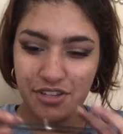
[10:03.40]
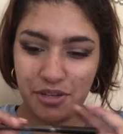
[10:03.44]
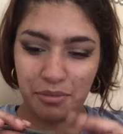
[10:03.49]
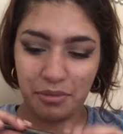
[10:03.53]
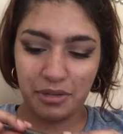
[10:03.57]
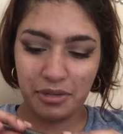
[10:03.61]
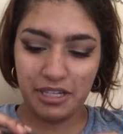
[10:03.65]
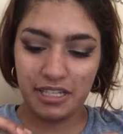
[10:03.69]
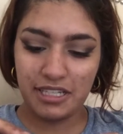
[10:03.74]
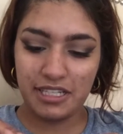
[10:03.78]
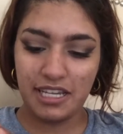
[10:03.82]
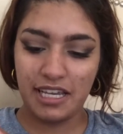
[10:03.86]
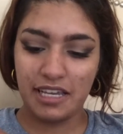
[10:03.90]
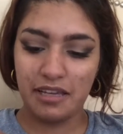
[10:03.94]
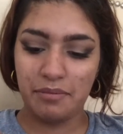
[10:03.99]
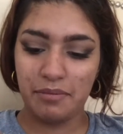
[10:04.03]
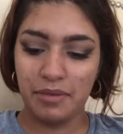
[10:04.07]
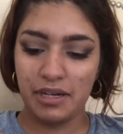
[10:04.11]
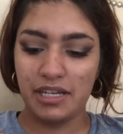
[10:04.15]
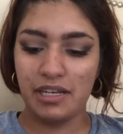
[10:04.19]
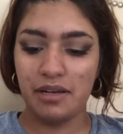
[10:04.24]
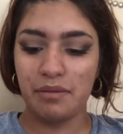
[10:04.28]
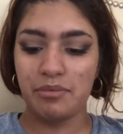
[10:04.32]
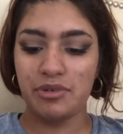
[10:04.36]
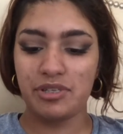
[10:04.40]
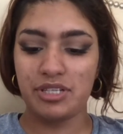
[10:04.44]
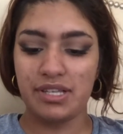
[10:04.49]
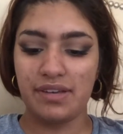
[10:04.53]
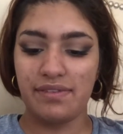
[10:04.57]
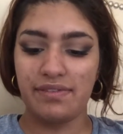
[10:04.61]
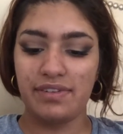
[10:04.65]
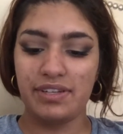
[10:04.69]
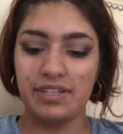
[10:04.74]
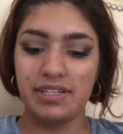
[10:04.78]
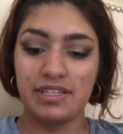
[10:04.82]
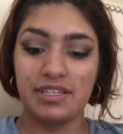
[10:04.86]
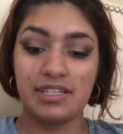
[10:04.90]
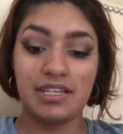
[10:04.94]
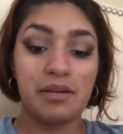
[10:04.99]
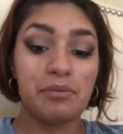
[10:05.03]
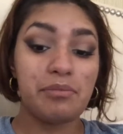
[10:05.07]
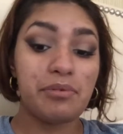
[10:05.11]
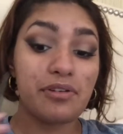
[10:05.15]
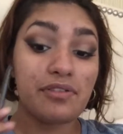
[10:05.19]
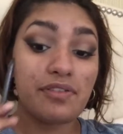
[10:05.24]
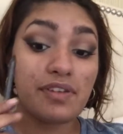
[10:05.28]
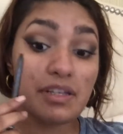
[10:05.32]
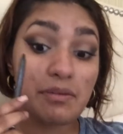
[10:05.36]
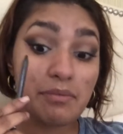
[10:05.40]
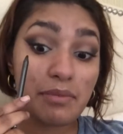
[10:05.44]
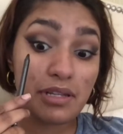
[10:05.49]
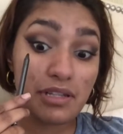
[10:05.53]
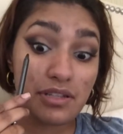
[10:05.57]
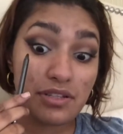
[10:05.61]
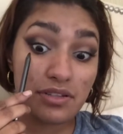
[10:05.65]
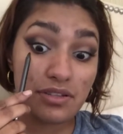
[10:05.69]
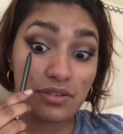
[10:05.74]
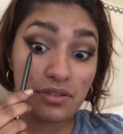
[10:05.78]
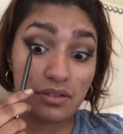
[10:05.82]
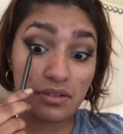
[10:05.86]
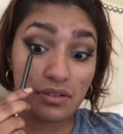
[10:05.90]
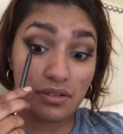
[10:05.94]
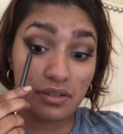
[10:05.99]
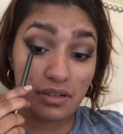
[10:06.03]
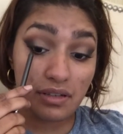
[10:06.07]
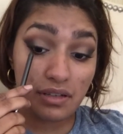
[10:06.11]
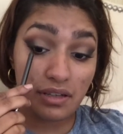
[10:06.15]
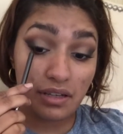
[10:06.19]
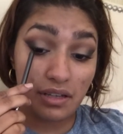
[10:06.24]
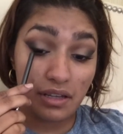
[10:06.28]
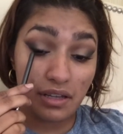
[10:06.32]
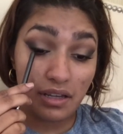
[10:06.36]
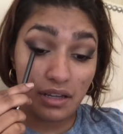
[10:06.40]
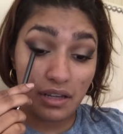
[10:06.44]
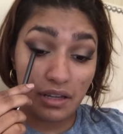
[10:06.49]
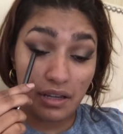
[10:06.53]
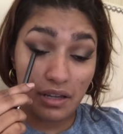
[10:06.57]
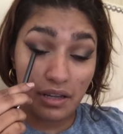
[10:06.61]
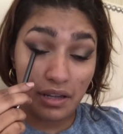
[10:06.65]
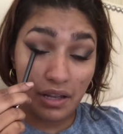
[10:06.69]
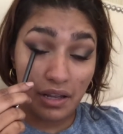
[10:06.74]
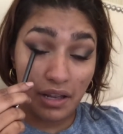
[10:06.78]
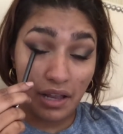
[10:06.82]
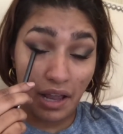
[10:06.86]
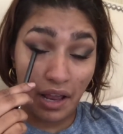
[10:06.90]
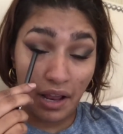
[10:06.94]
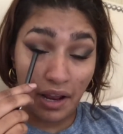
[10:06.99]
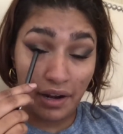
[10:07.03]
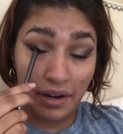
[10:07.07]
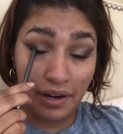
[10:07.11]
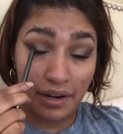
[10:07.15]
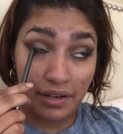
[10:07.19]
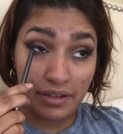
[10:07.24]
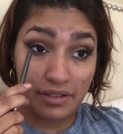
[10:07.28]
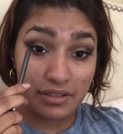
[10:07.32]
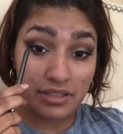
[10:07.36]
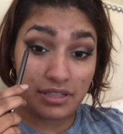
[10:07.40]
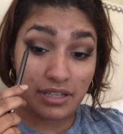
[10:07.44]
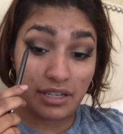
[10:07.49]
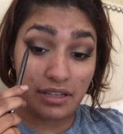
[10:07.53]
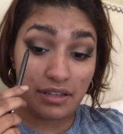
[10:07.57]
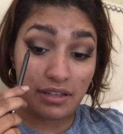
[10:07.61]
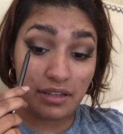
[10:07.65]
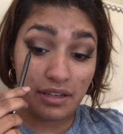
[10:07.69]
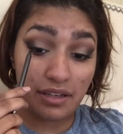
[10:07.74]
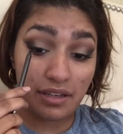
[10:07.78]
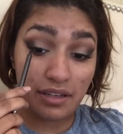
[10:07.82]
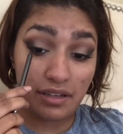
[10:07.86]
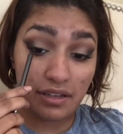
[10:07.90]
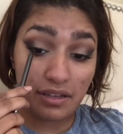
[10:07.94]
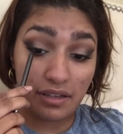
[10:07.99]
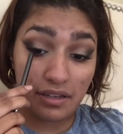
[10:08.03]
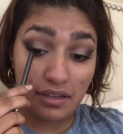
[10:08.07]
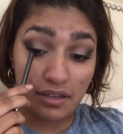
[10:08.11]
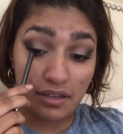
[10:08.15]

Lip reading: so I'm going to take my number 7 Stay Perfect pencil and just tightline.